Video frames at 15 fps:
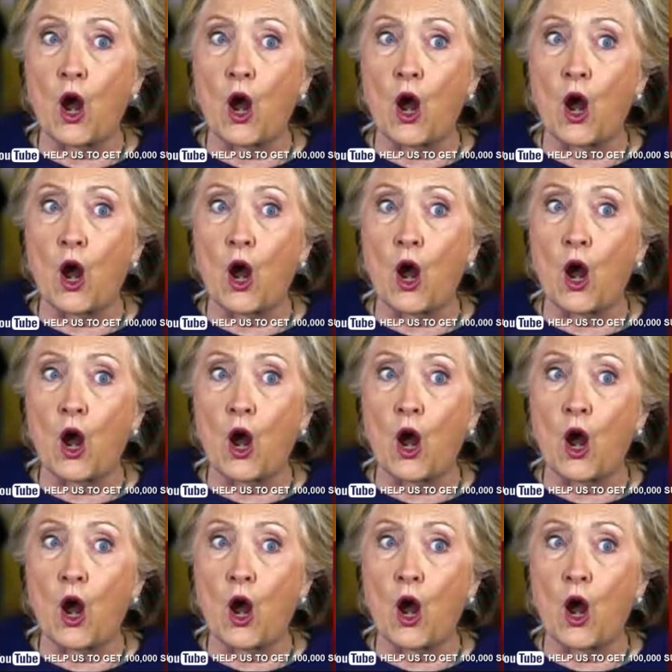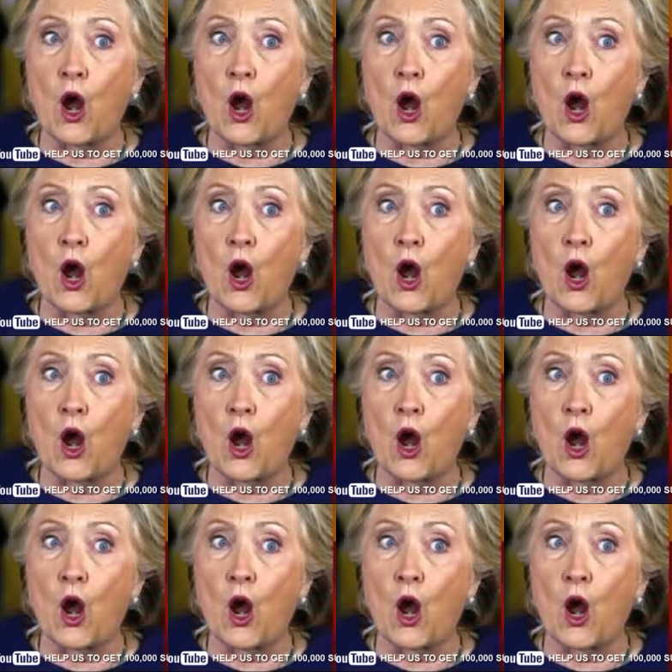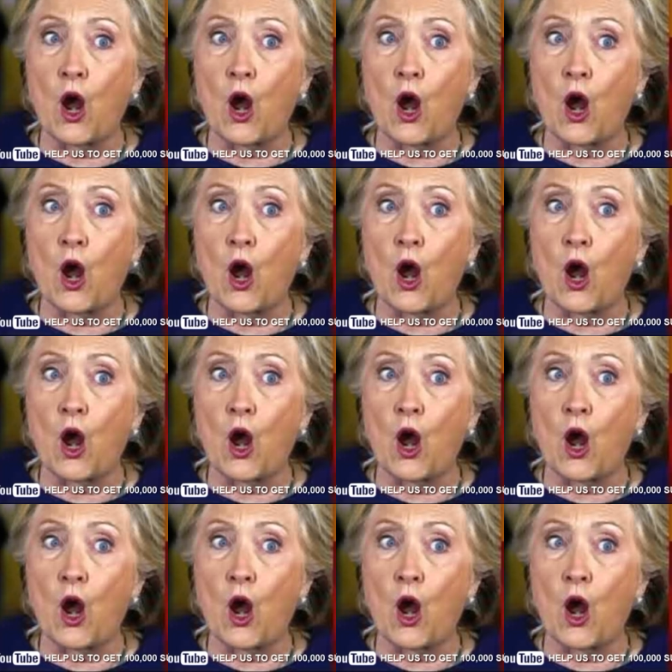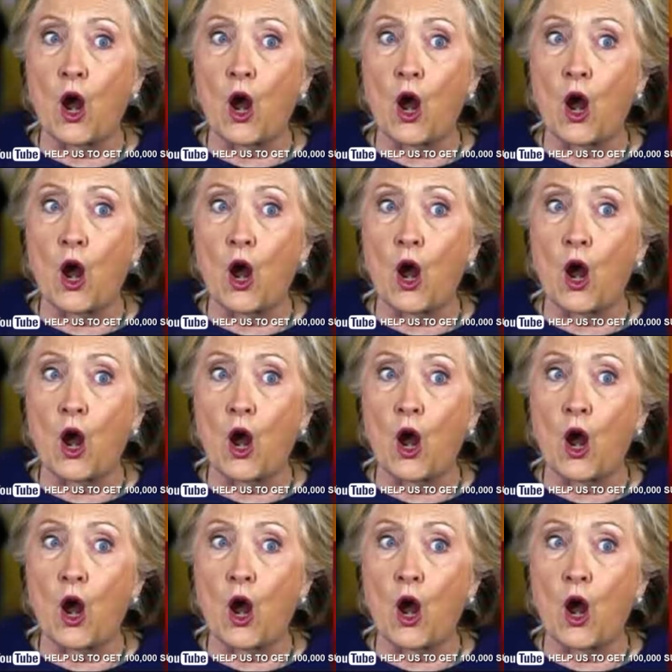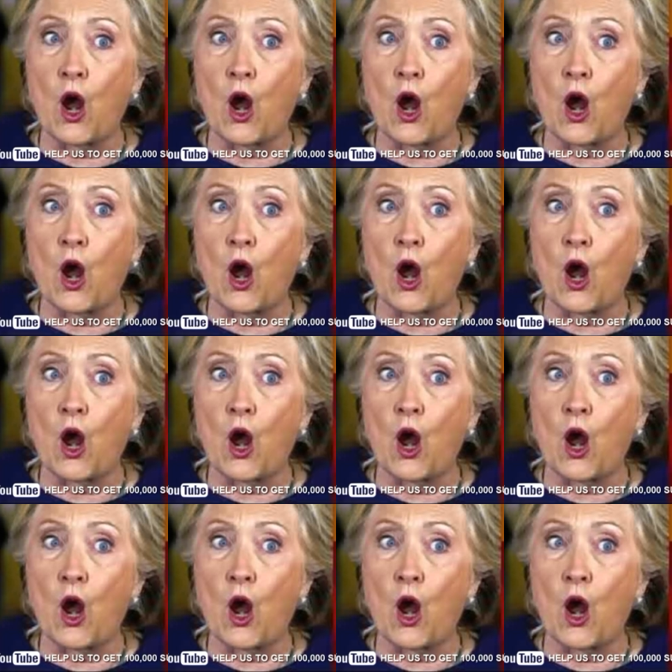[no speech]